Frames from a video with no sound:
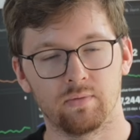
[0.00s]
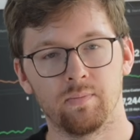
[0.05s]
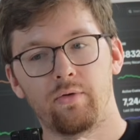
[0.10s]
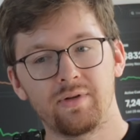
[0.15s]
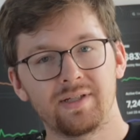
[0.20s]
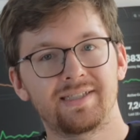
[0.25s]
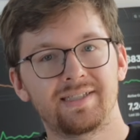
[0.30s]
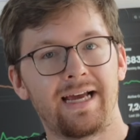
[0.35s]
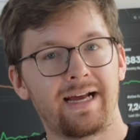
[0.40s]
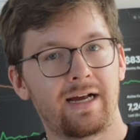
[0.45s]
There
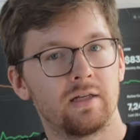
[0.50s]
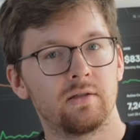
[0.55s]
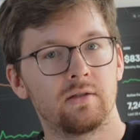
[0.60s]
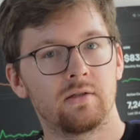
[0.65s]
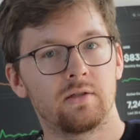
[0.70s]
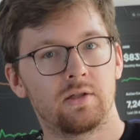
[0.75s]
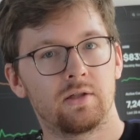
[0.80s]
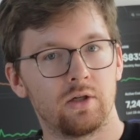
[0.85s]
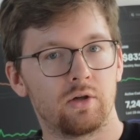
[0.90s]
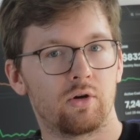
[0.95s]
is second
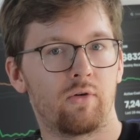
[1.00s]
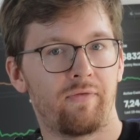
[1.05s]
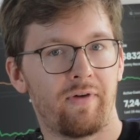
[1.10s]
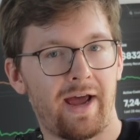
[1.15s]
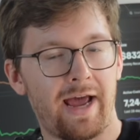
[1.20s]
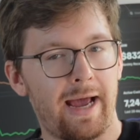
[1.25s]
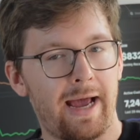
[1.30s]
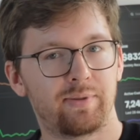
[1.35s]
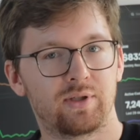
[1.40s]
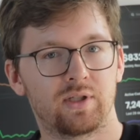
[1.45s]
tier of
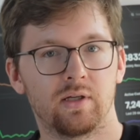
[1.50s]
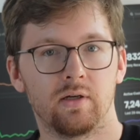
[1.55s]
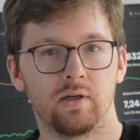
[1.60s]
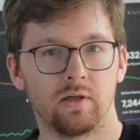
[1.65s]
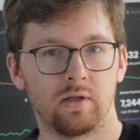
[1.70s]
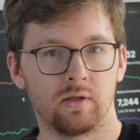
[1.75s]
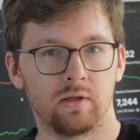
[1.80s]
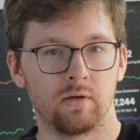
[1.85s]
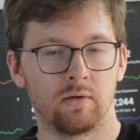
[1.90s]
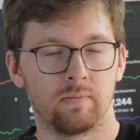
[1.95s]
apps
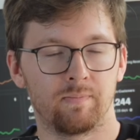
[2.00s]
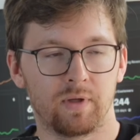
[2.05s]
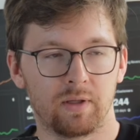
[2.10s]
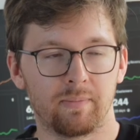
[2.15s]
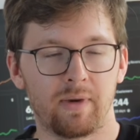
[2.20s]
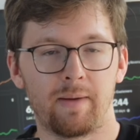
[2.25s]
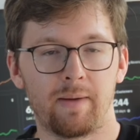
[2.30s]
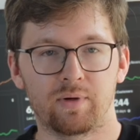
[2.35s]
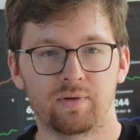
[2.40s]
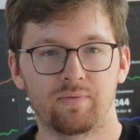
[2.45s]
in
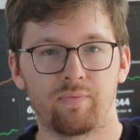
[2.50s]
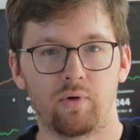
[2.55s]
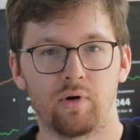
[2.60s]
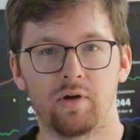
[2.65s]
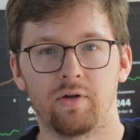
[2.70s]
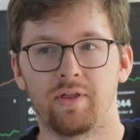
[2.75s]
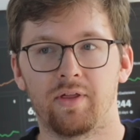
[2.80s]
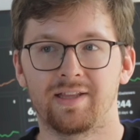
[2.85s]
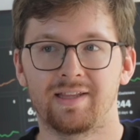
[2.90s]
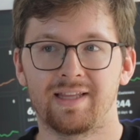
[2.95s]
my
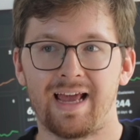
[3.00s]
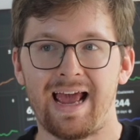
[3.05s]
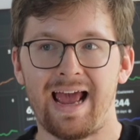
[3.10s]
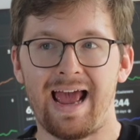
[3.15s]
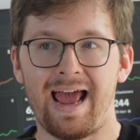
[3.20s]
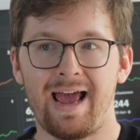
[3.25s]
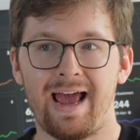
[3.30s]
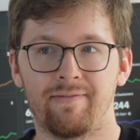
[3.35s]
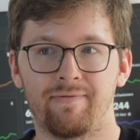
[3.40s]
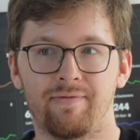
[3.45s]
portfolio that
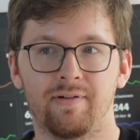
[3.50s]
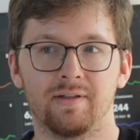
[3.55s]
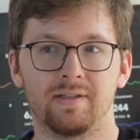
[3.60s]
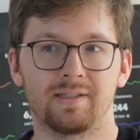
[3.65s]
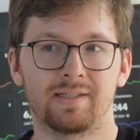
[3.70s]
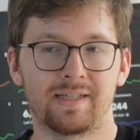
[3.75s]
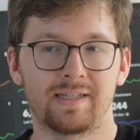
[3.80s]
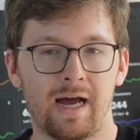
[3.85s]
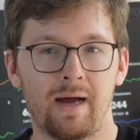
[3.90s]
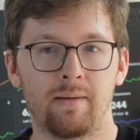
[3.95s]
have
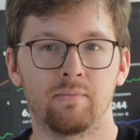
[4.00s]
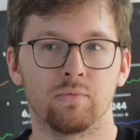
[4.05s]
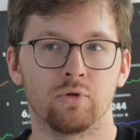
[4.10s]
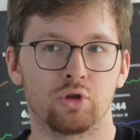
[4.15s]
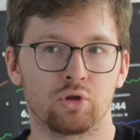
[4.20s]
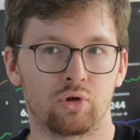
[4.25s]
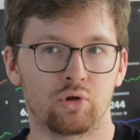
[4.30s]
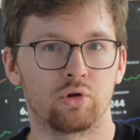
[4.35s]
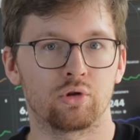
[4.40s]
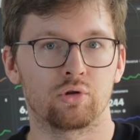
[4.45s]
some
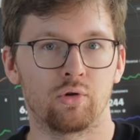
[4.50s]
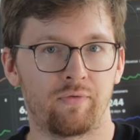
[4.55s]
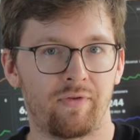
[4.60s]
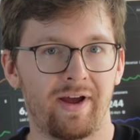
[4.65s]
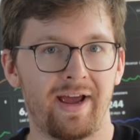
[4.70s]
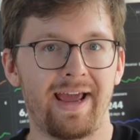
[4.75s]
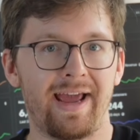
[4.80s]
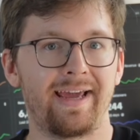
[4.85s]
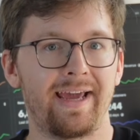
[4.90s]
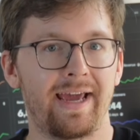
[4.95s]
sort of
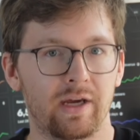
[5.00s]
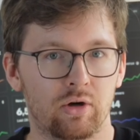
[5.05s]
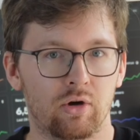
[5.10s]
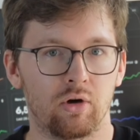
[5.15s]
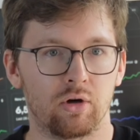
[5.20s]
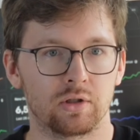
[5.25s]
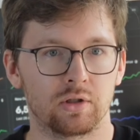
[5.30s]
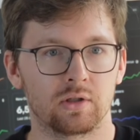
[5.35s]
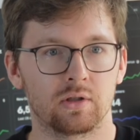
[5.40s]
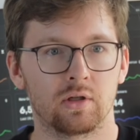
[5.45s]
AA
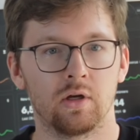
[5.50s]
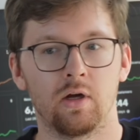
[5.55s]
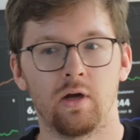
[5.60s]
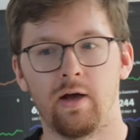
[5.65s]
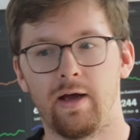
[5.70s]
cost,